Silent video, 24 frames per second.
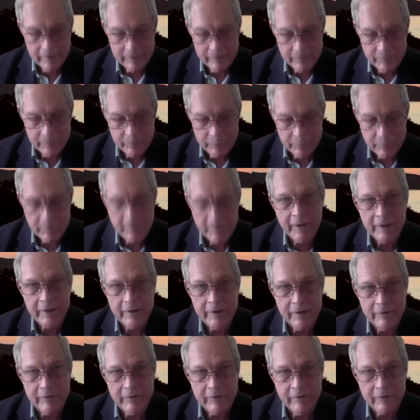played
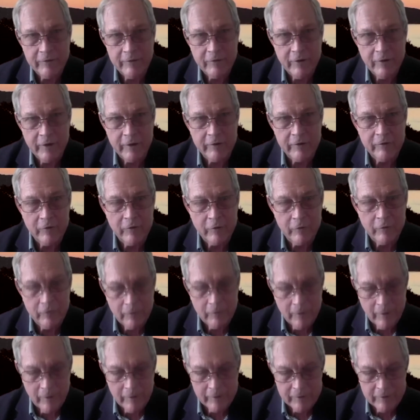in this thing. So,
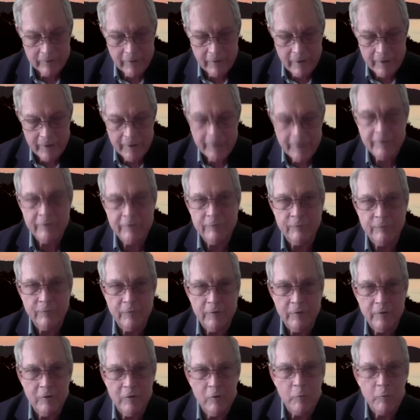Connie,
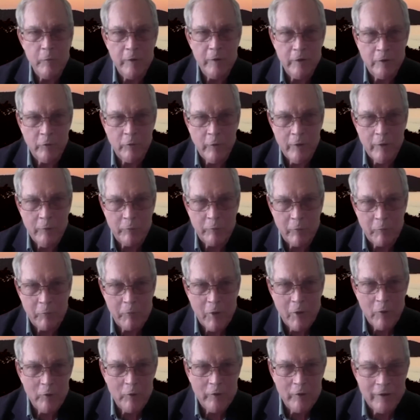you've been a great
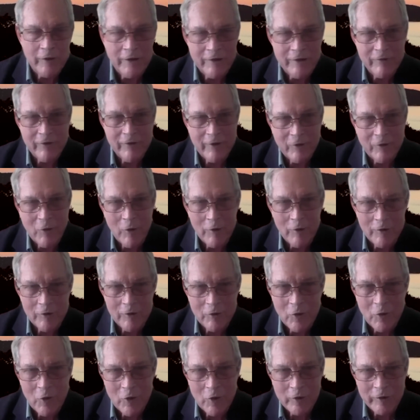proponent, I think, all
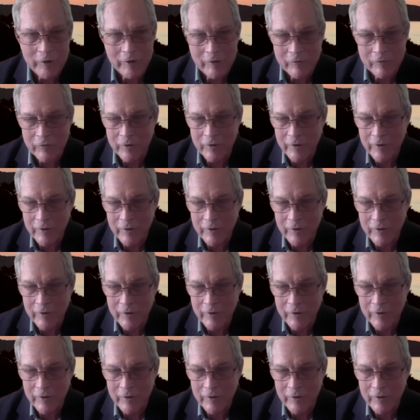along of